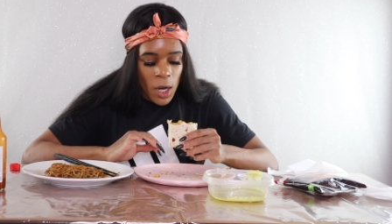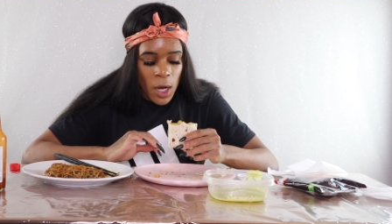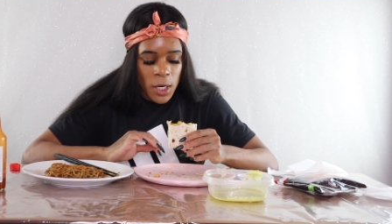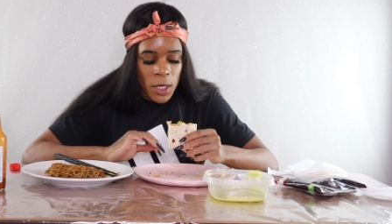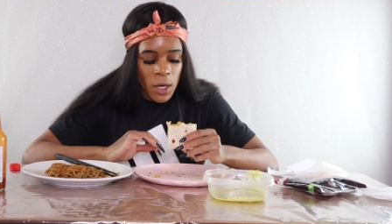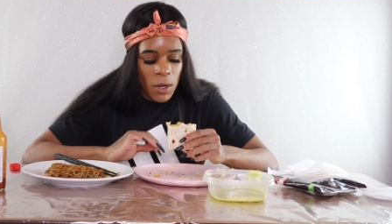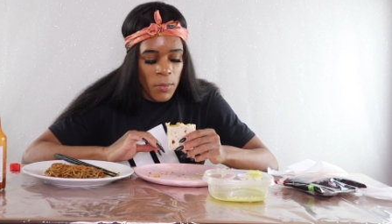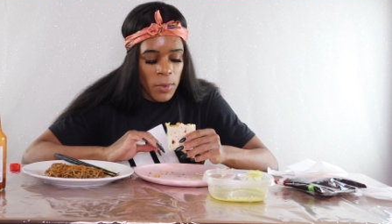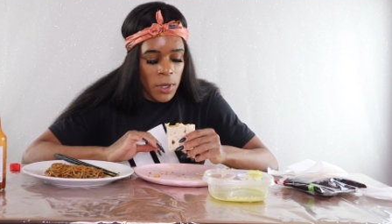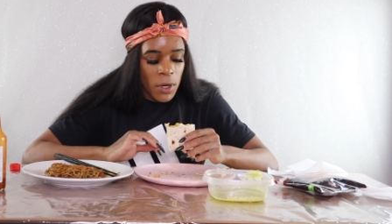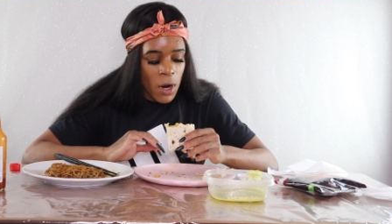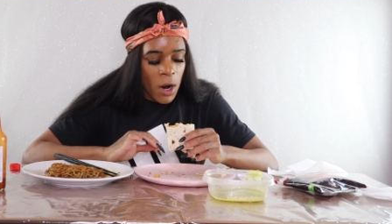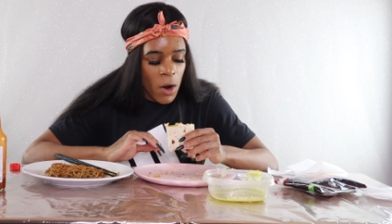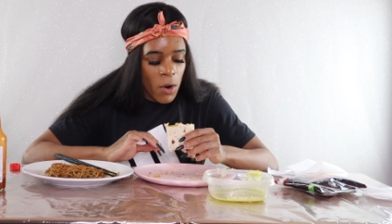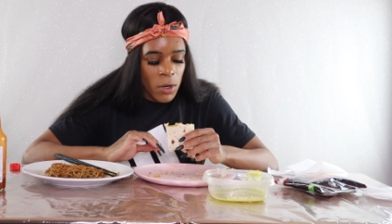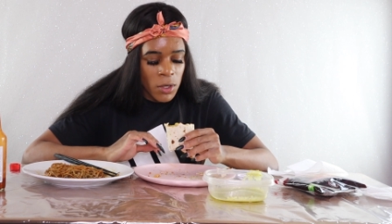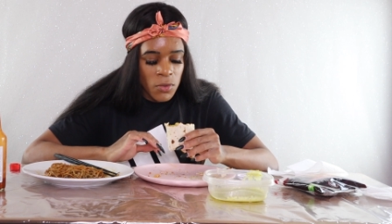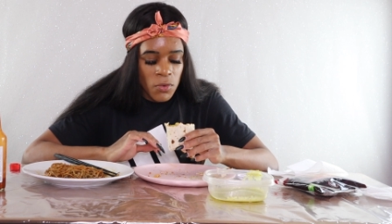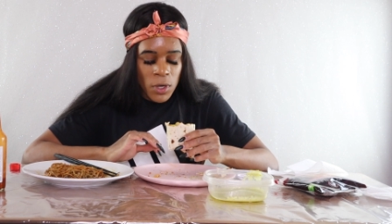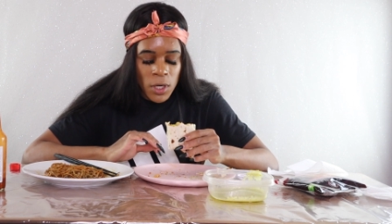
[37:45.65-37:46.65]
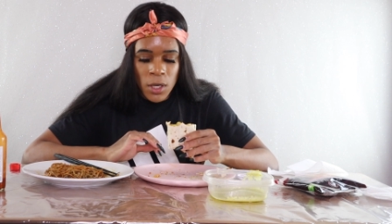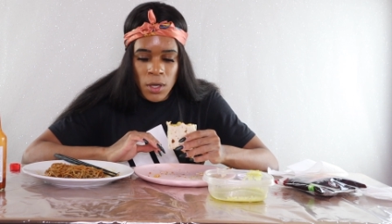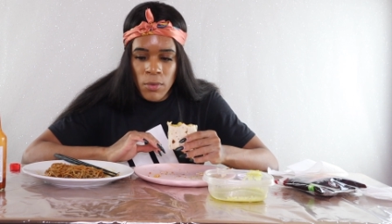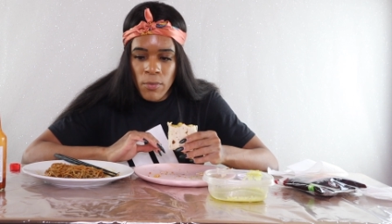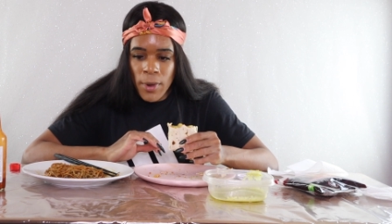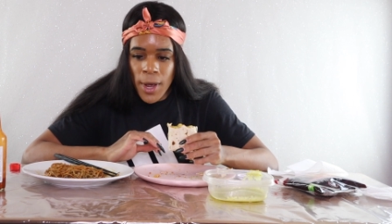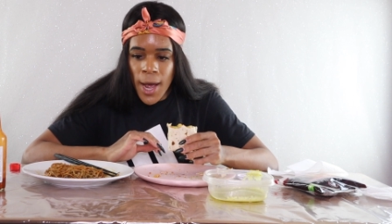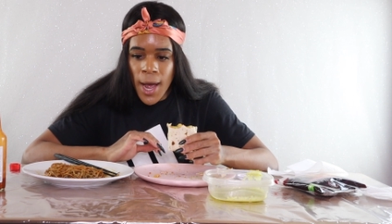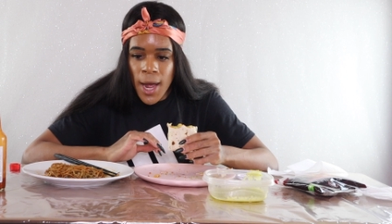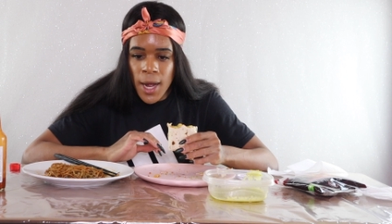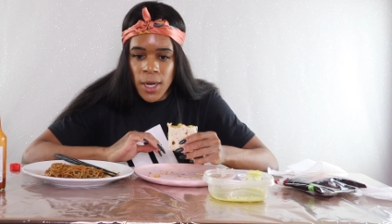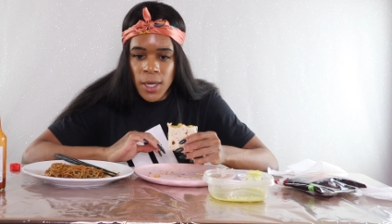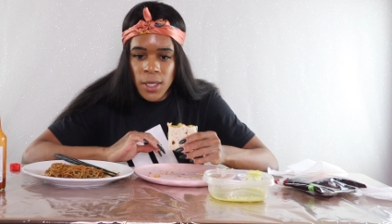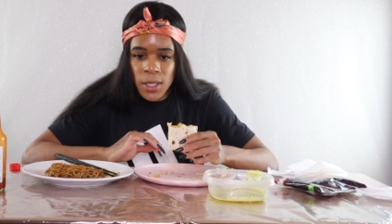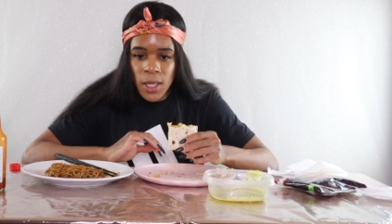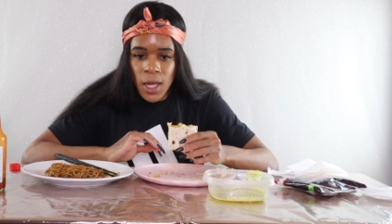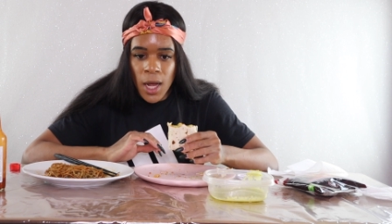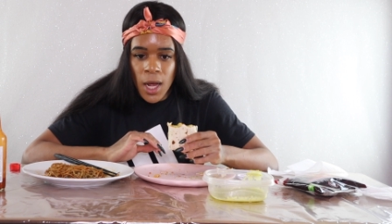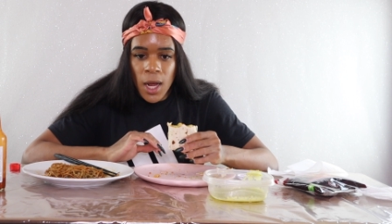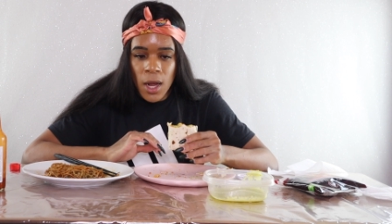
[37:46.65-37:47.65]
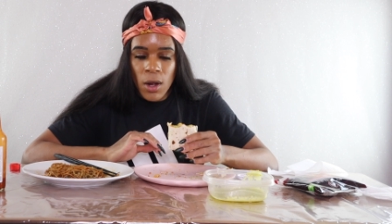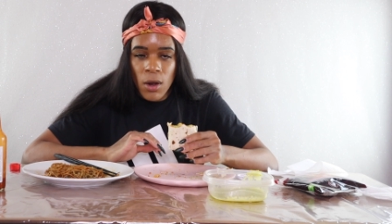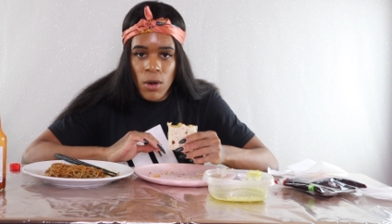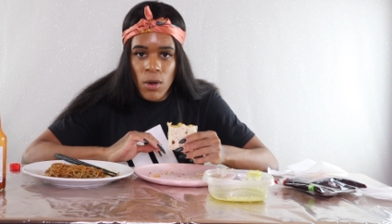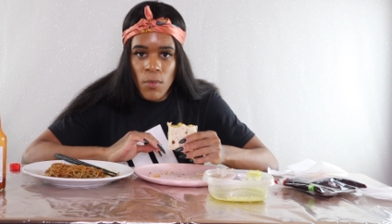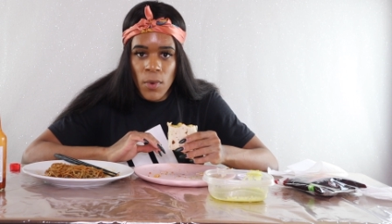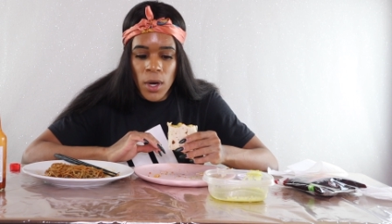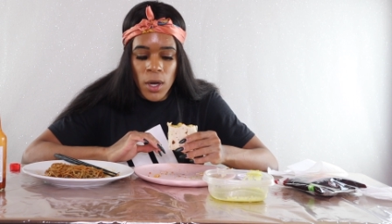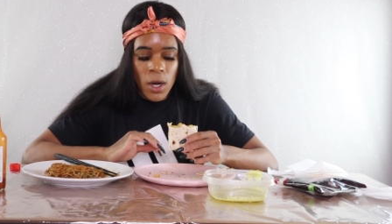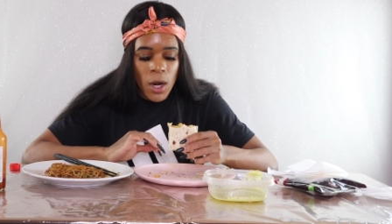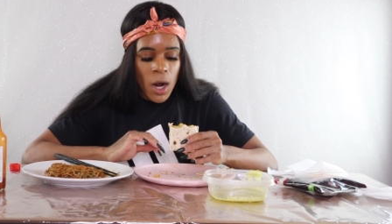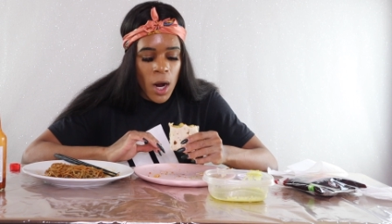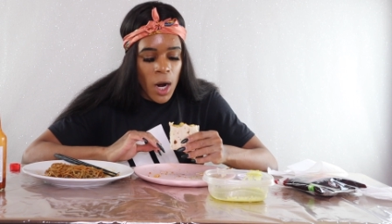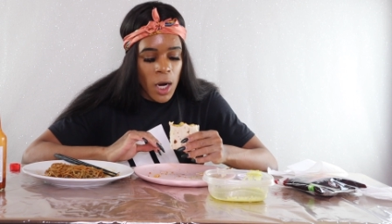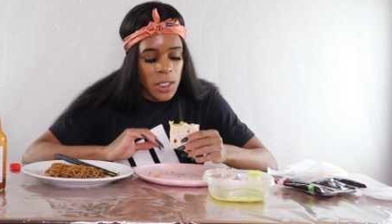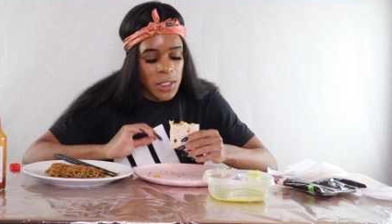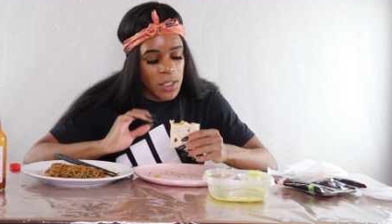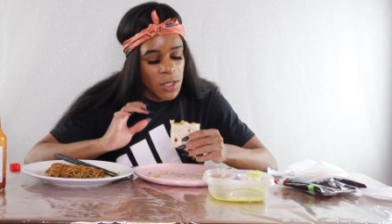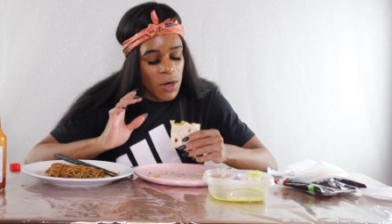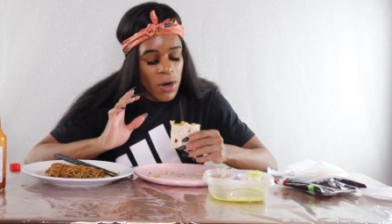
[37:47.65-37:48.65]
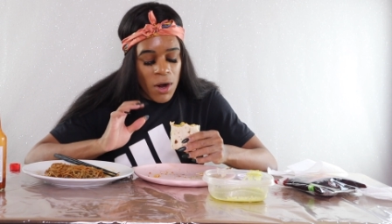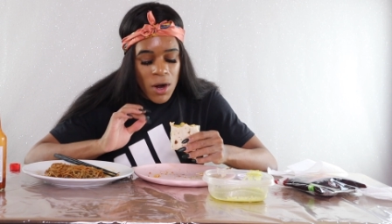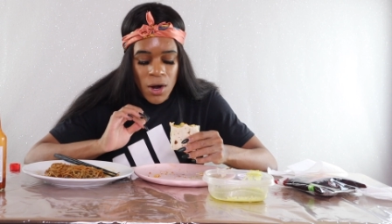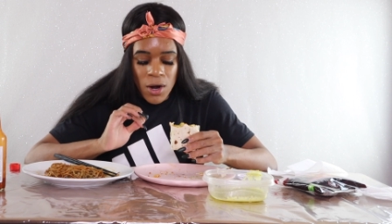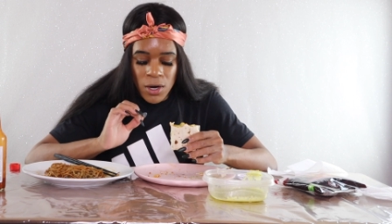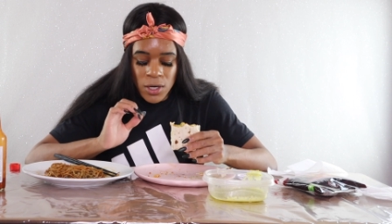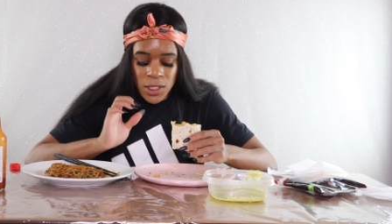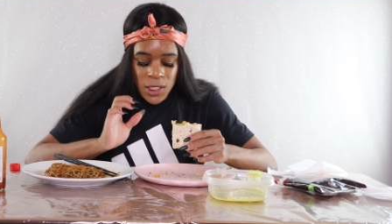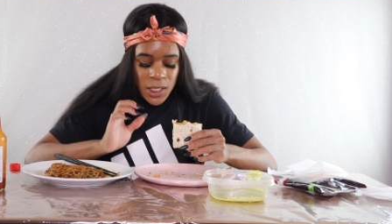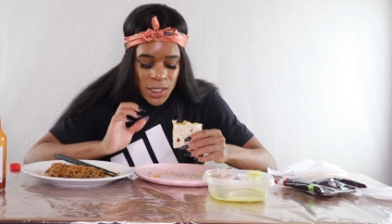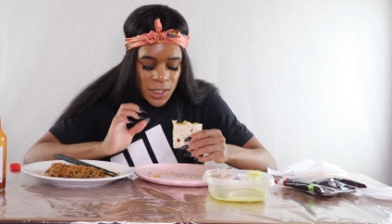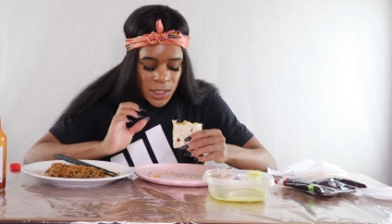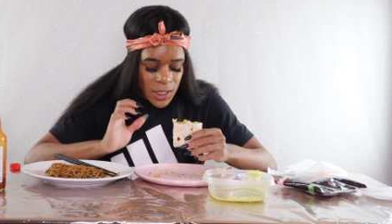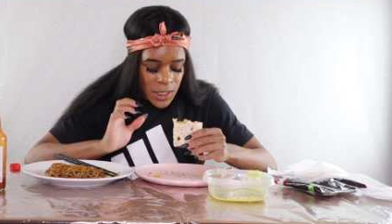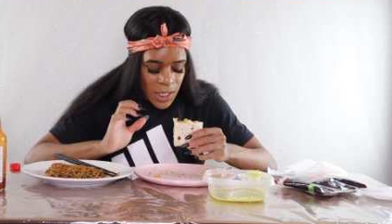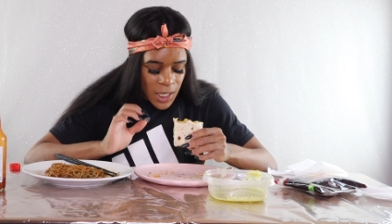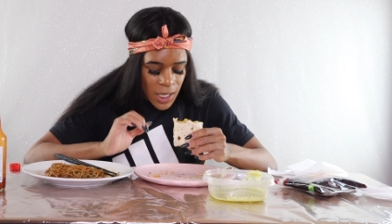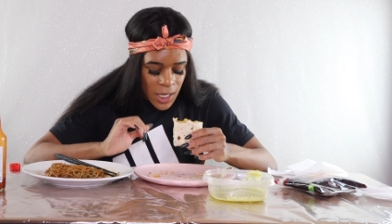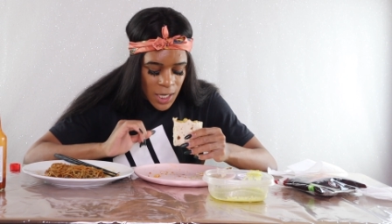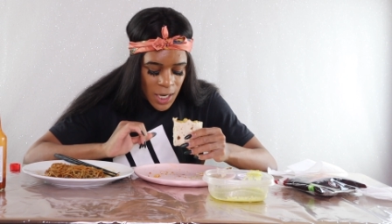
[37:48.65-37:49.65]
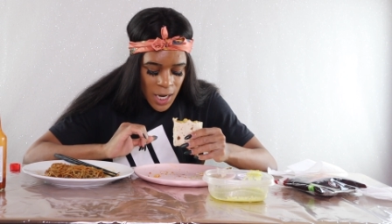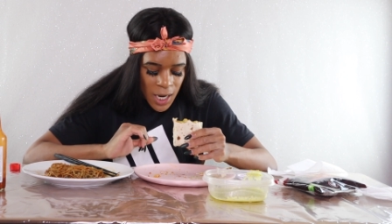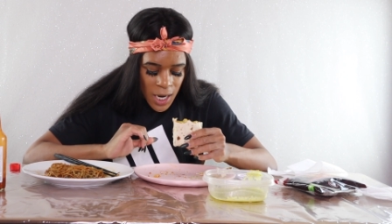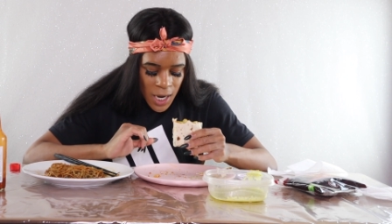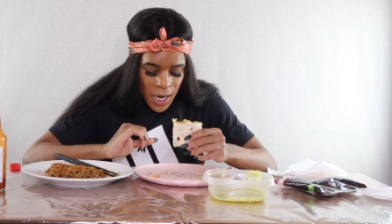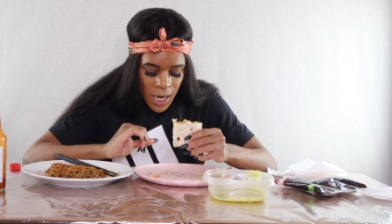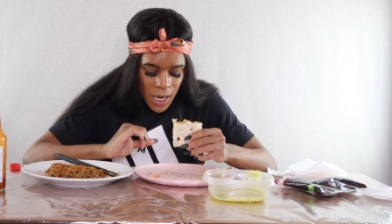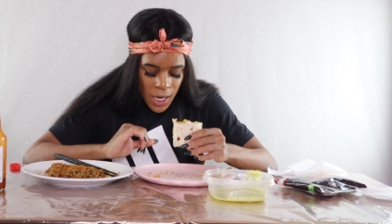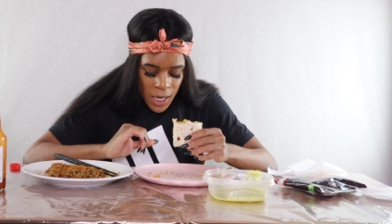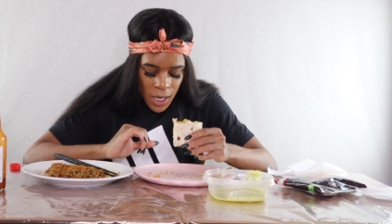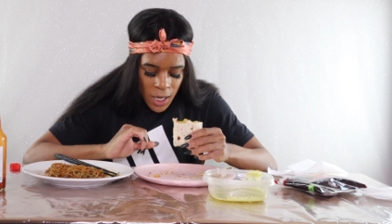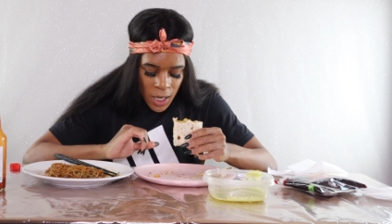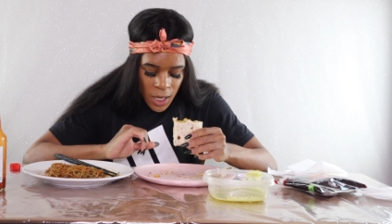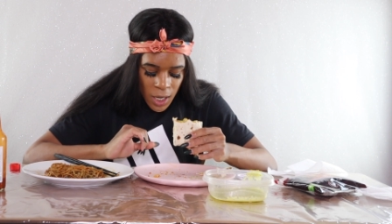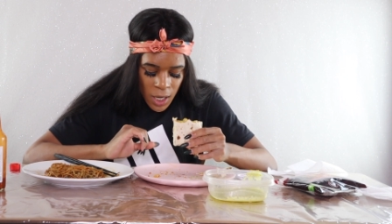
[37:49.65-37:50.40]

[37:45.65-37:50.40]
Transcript: and they be always running back like, oh my gosh, girl, this and that and that.